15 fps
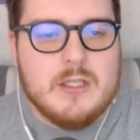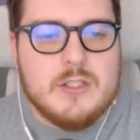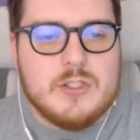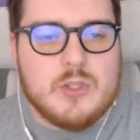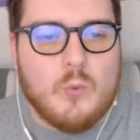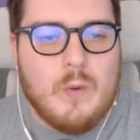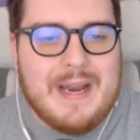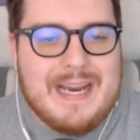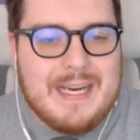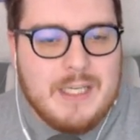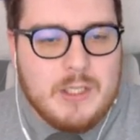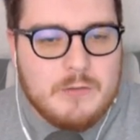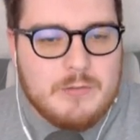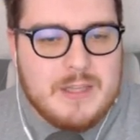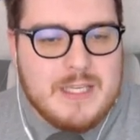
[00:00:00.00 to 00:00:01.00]
So when
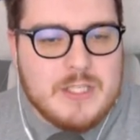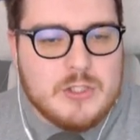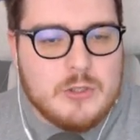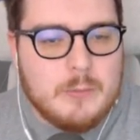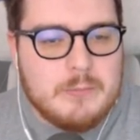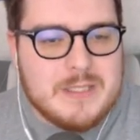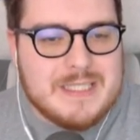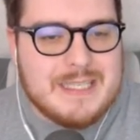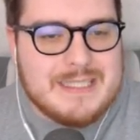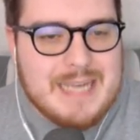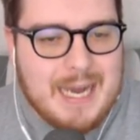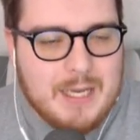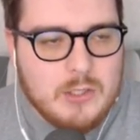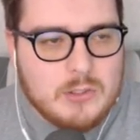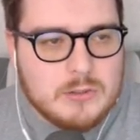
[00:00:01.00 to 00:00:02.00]
any of these numbers are
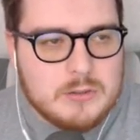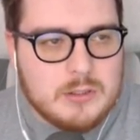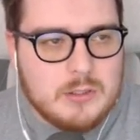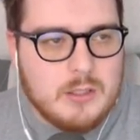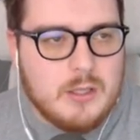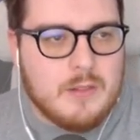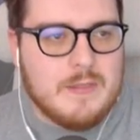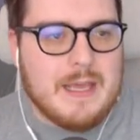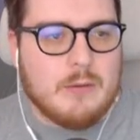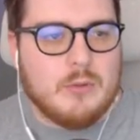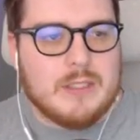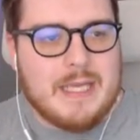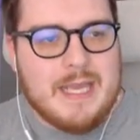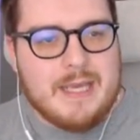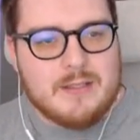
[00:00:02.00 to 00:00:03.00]
dialed, they will
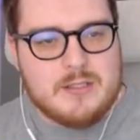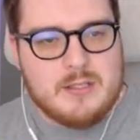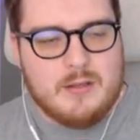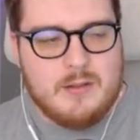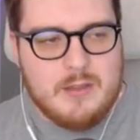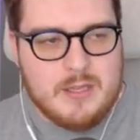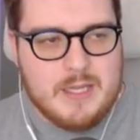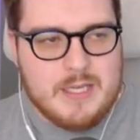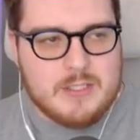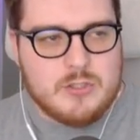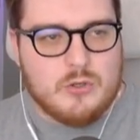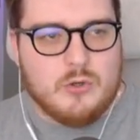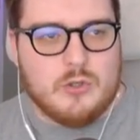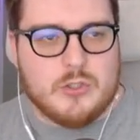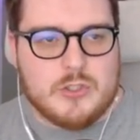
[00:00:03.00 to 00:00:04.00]
hit this
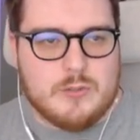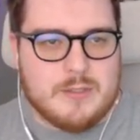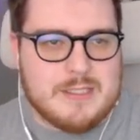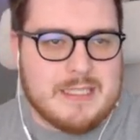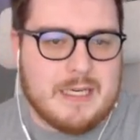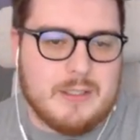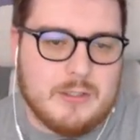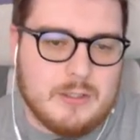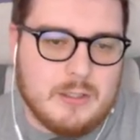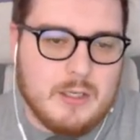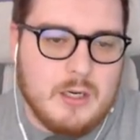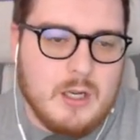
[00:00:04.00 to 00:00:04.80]
auto attendant